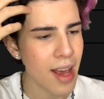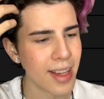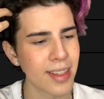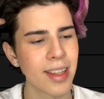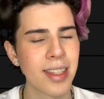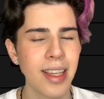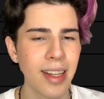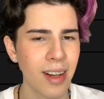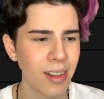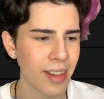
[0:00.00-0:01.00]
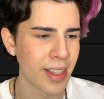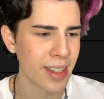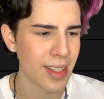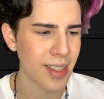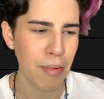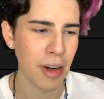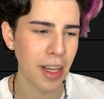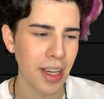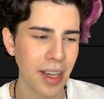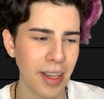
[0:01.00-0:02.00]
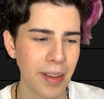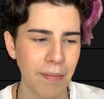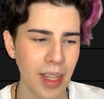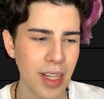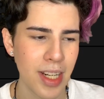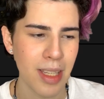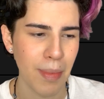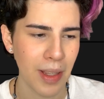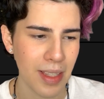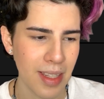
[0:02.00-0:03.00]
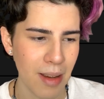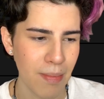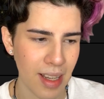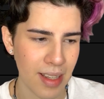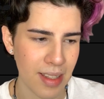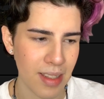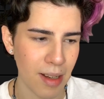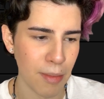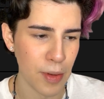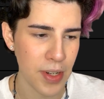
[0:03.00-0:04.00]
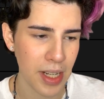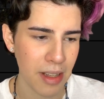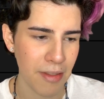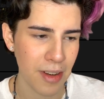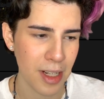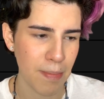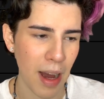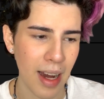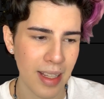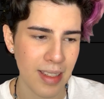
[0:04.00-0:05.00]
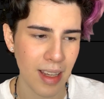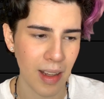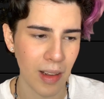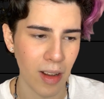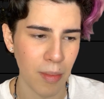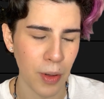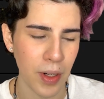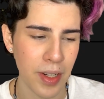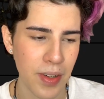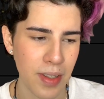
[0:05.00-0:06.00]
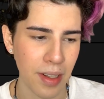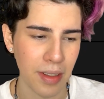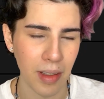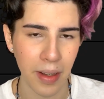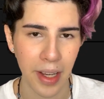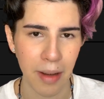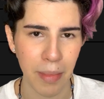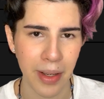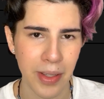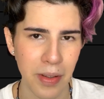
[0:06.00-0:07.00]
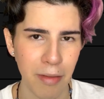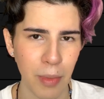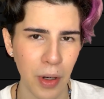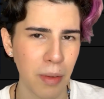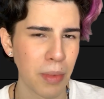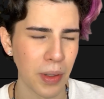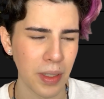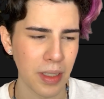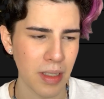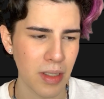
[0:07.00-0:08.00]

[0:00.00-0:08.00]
So the sea nettle is pretty, she's about the same as a moon jellyfish, but I'd say a lot more interesting to look at because you have more components.